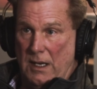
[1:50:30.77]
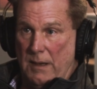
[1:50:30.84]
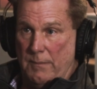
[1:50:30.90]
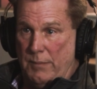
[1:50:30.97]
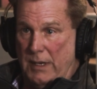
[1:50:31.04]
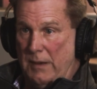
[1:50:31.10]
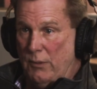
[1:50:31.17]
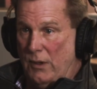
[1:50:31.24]

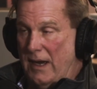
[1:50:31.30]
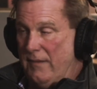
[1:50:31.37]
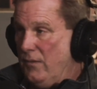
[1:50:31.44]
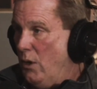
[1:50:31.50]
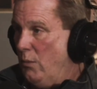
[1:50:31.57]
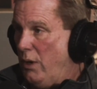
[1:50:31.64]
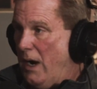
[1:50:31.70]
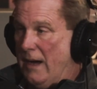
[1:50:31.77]
and people have
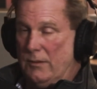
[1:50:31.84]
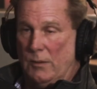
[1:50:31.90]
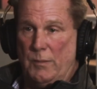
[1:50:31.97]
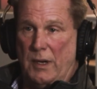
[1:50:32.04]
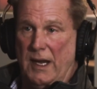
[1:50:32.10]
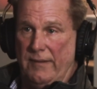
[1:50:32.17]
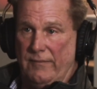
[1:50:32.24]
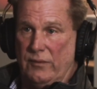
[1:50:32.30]
no problem
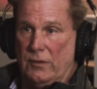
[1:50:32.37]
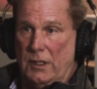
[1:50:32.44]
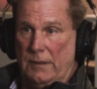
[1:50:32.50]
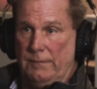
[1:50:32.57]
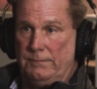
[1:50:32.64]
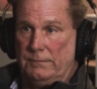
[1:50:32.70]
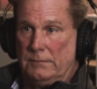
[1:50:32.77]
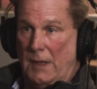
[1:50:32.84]
paying for it.
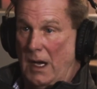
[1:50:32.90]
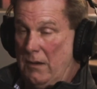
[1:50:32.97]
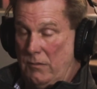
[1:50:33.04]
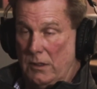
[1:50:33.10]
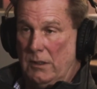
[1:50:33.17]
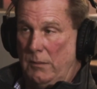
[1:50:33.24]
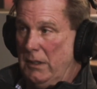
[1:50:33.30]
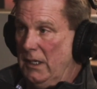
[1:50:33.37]
I
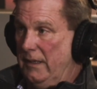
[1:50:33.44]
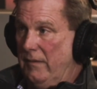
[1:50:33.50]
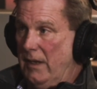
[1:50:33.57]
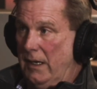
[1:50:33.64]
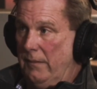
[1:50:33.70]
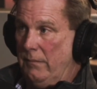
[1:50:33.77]
really believe that.